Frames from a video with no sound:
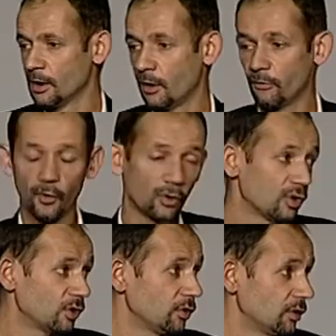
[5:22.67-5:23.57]
of the
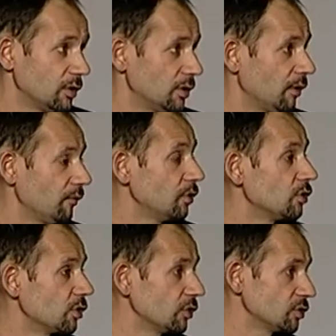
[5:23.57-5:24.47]

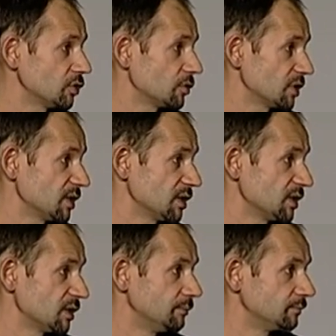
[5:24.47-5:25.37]
local authorities.